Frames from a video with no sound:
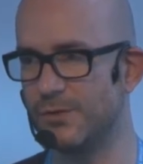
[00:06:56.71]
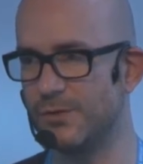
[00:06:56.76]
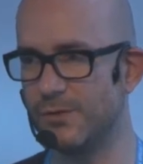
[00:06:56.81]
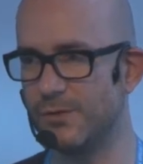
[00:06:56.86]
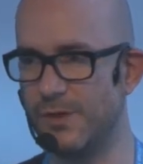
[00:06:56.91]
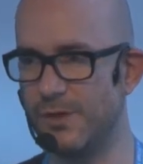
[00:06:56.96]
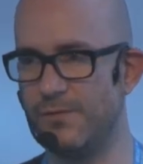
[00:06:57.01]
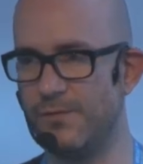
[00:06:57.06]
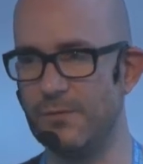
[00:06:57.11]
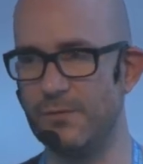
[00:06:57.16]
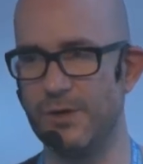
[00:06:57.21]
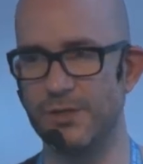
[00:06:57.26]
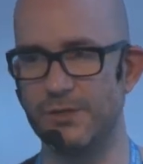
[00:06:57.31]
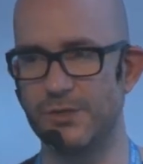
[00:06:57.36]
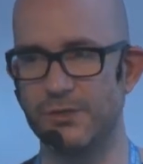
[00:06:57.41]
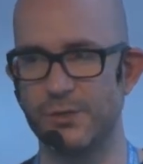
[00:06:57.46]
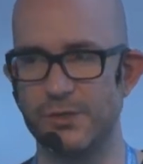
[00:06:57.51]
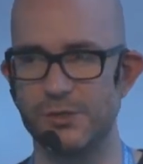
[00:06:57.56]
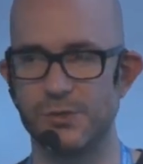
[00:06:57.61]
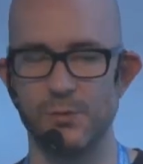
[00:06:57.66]
So if you want to
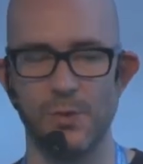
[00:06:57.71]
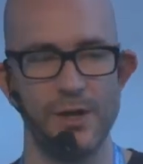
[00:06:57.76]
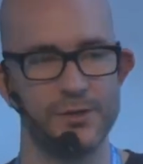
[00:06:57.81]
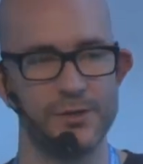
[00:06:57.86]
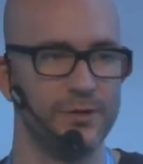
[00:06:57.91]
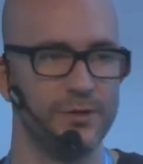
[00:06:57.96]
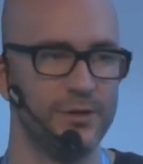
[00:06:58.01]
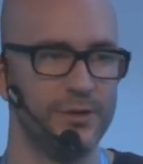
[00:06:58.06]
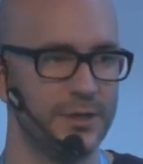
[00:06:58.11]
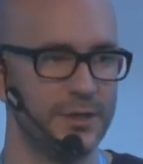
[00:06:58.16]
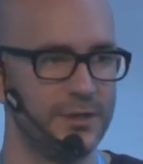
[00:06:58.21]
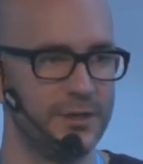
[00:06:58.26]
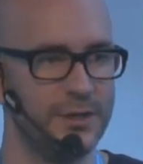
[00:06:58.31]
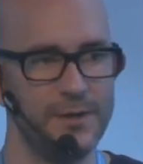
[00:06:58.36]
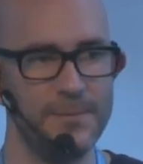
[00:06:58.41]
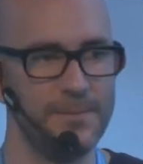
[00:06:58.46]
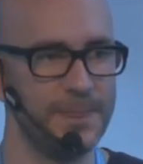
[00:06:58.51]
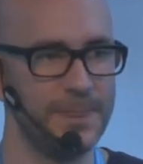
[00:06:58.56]
switch to Android, and